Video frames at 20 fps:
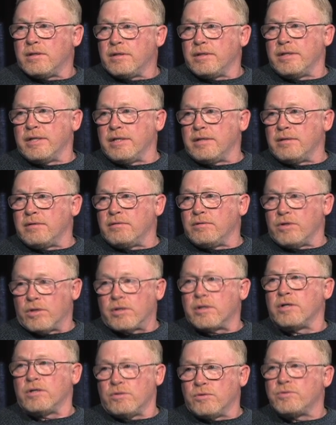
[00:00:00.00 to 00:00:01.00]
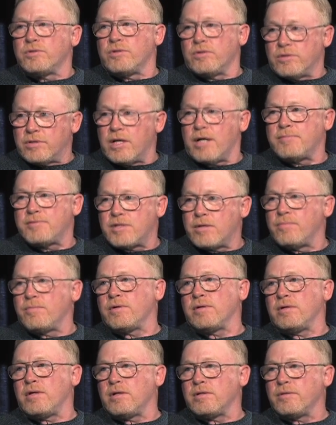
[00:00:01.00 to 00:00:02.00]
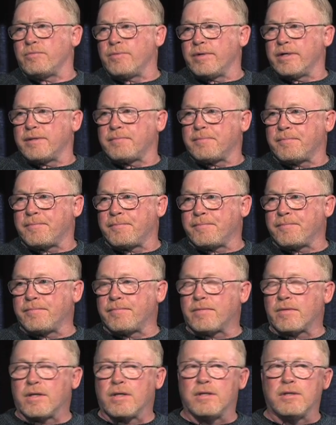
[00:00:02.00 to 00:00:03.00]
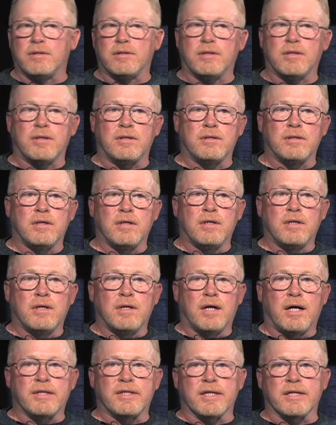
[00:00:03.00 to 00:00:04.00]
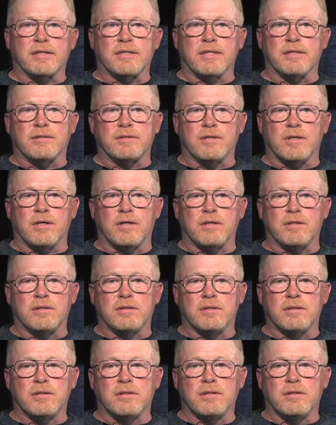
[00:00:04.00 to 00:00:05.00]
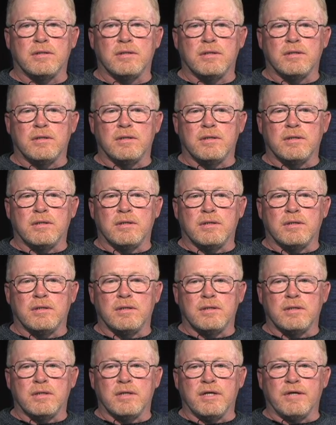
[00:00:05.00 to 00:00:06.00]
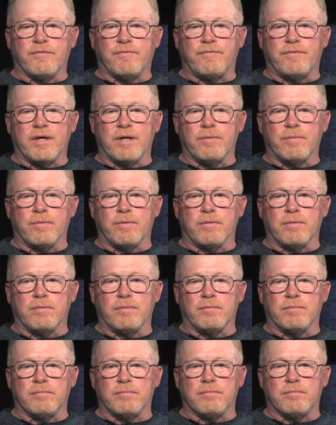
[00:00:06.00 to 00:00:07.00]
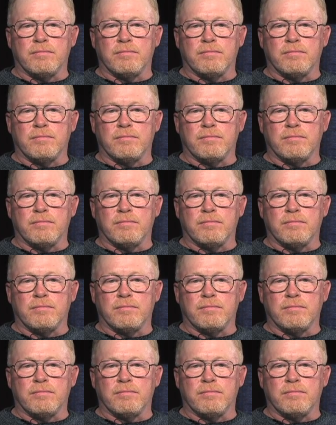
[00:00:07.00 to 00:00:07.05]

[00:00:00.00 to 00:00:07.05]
then they're going to lose their job somewhere along the way. And I think that if they were